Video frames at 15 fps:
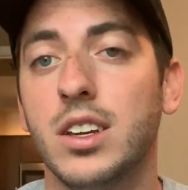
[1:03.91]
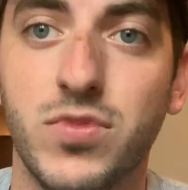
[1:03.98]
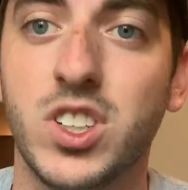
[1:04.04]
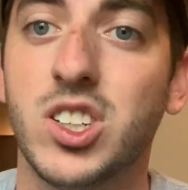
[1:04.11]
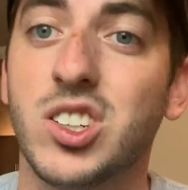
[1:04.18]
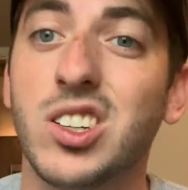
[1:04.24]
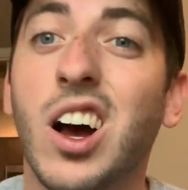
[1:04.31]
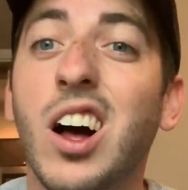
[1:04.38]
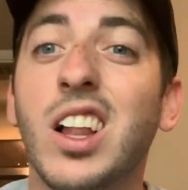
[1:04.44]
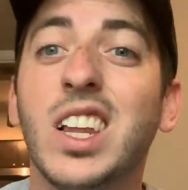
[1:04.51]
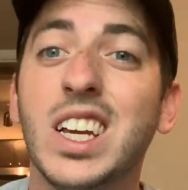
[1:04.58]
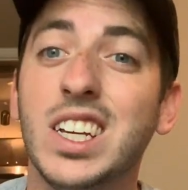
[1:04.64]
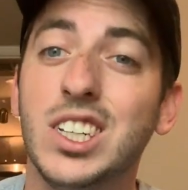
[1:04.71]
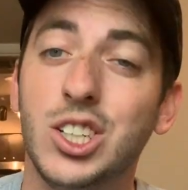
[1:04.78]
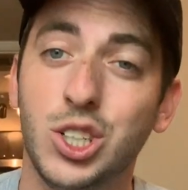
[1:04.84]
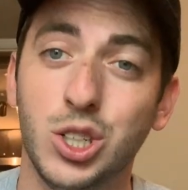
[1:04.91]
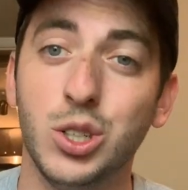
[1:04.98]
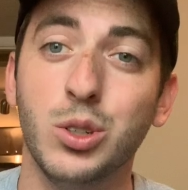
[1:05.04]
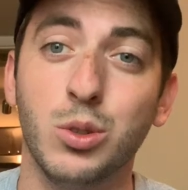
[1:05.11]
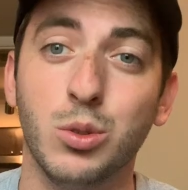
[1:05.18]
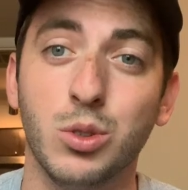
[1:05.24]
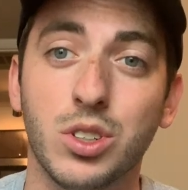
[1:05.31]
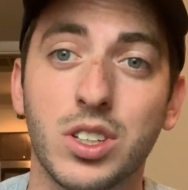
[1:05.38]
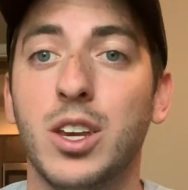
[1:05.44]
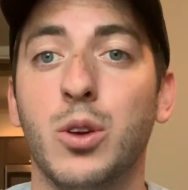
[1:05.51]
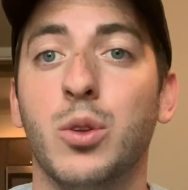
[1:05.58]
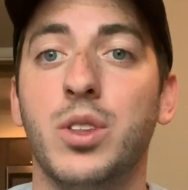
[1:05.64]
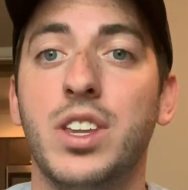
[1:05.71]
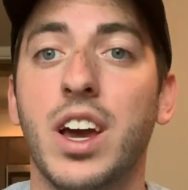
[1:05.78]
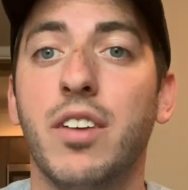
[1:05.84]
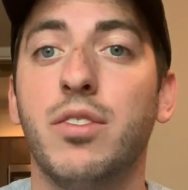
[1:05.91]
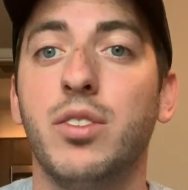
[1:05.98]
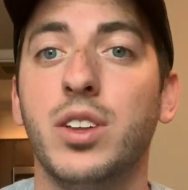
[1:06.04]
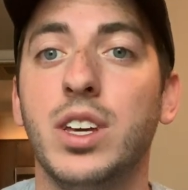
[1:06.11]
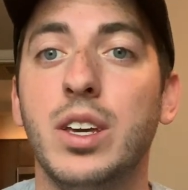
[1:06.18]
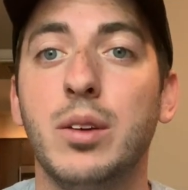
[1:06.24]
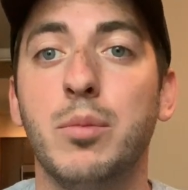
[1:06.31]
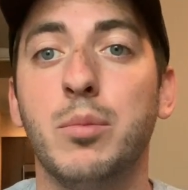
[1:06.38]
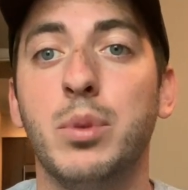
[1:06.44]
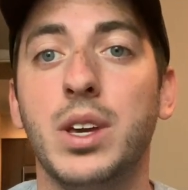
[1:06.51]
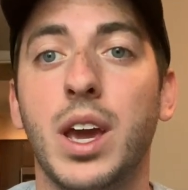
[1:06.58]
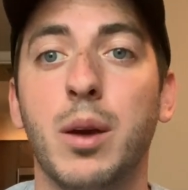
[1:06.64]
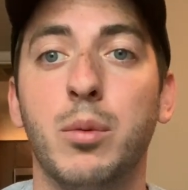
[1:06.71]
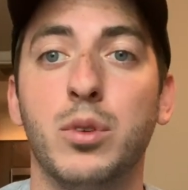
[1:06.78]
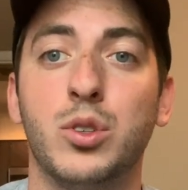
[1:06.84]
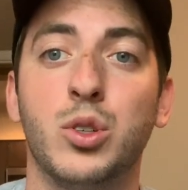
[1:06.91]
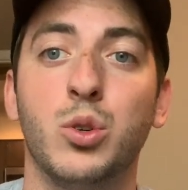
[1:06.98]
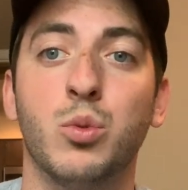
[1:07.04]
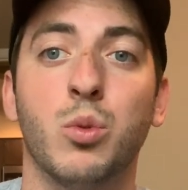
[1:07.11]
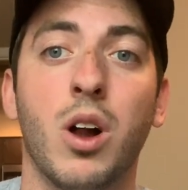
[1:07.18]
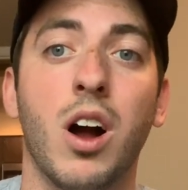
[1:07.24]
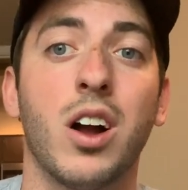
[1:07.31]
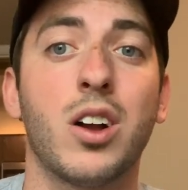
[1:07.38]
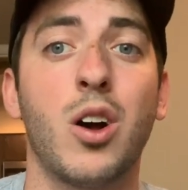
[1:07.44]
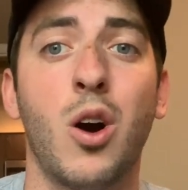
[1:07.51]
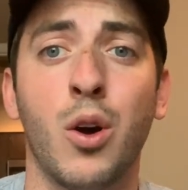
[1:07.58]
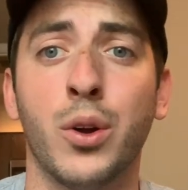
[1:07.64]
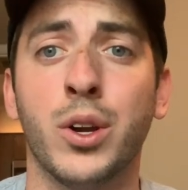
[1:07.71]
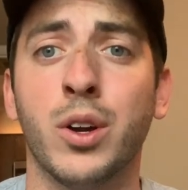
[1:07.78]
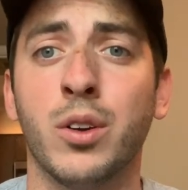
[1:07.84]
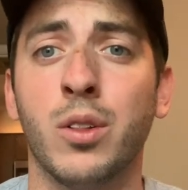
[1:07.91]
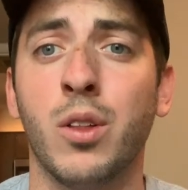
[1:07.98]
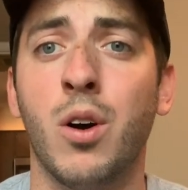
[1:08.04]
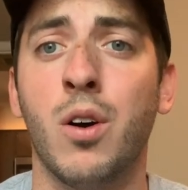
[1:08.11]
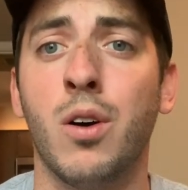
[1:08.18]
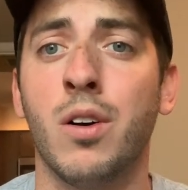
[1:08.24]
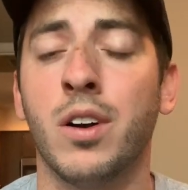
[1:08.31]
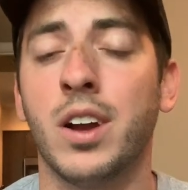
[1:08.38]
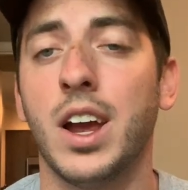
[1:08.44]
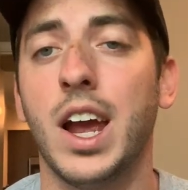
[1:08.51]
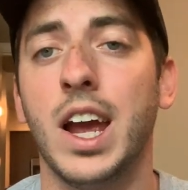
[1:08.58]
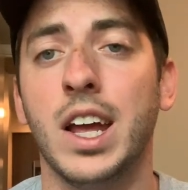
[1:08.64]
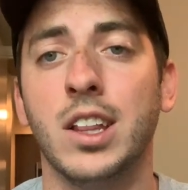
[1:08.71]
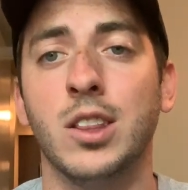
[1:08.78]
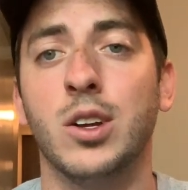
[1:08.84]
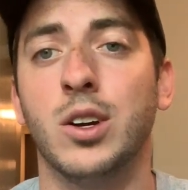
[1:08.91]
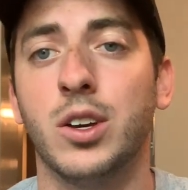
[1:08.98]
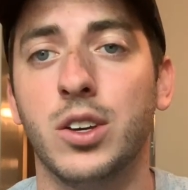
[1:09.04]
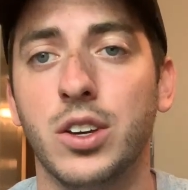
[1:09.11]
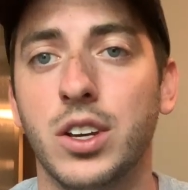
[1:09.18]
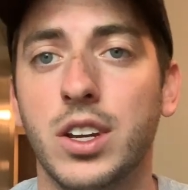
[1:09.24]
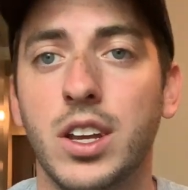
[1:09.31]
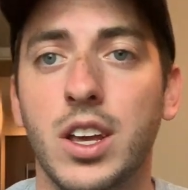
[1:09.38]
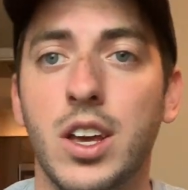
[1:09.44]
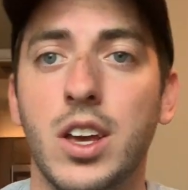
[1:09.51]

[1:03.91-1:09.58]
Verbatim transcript: solid shoes that you'll definitely be able to rock all year long and look good.